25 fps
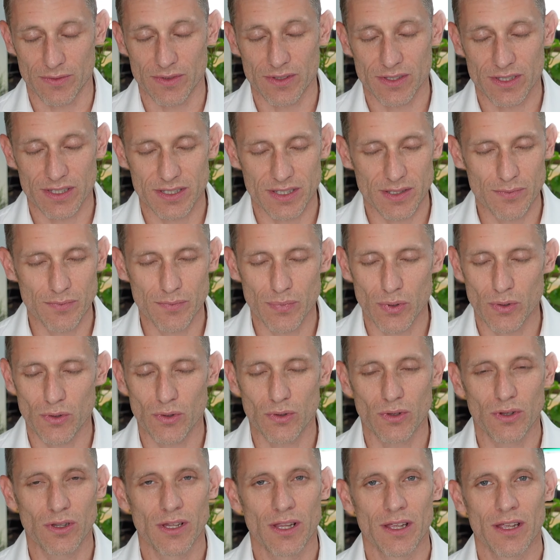
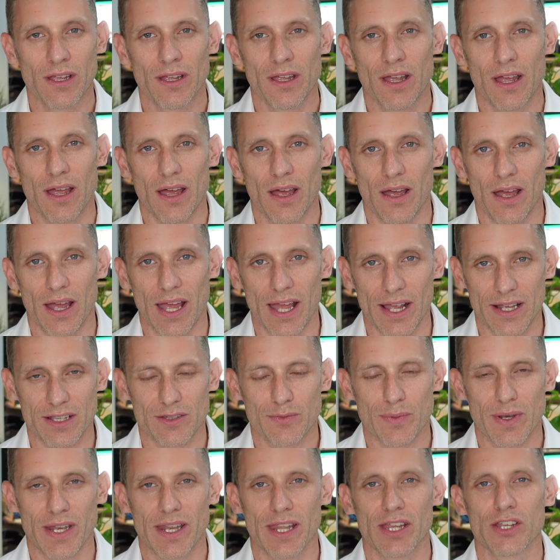simple
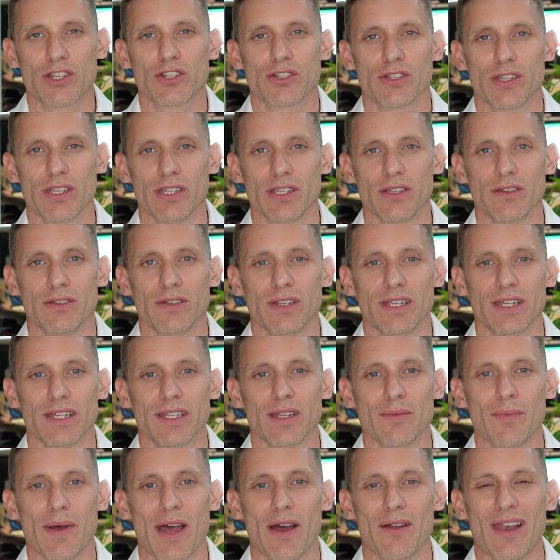explanation that you
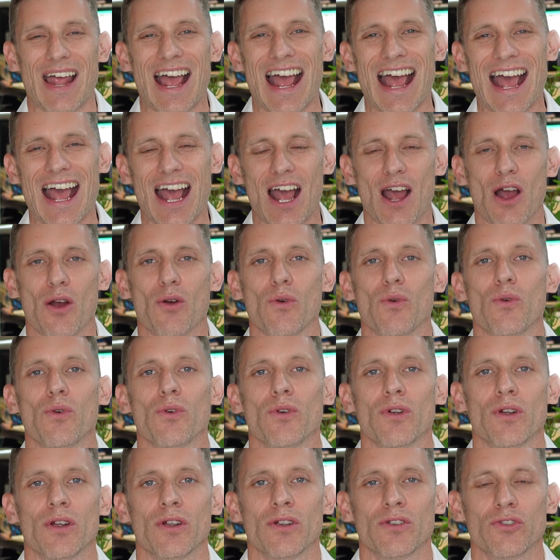need about how
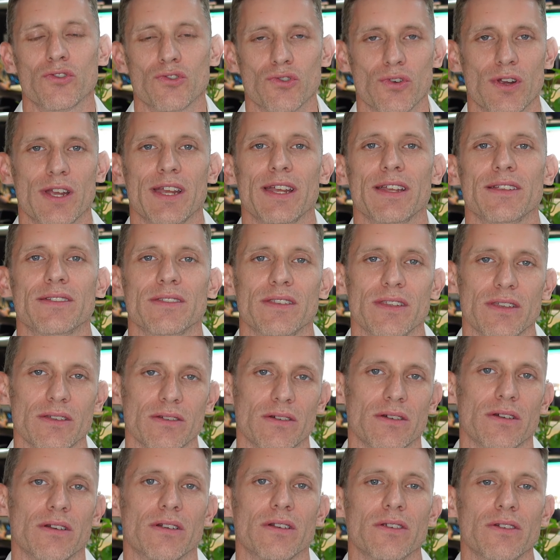trades that you
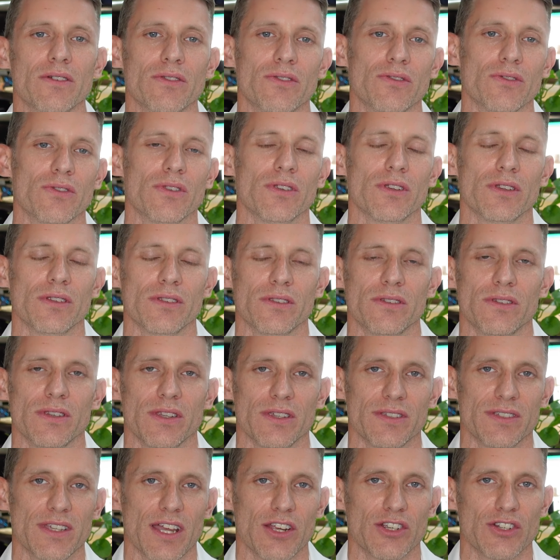conclude through
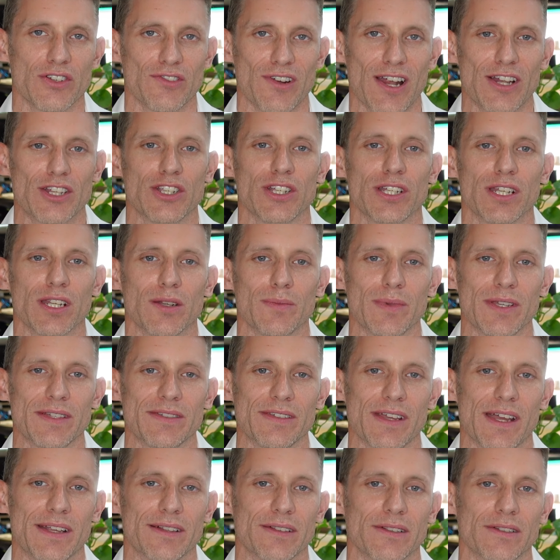the session are actually going to be
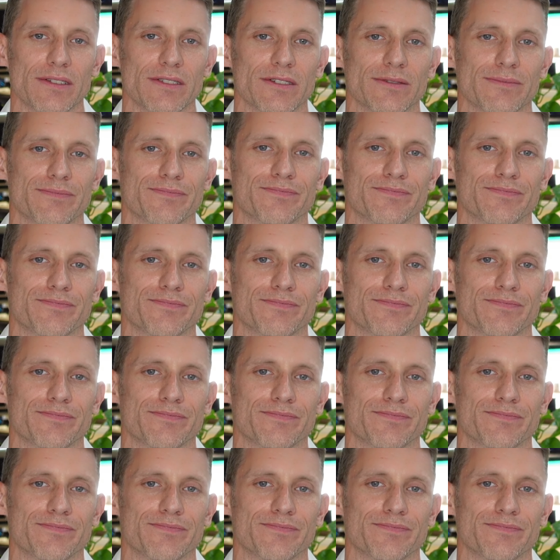settled.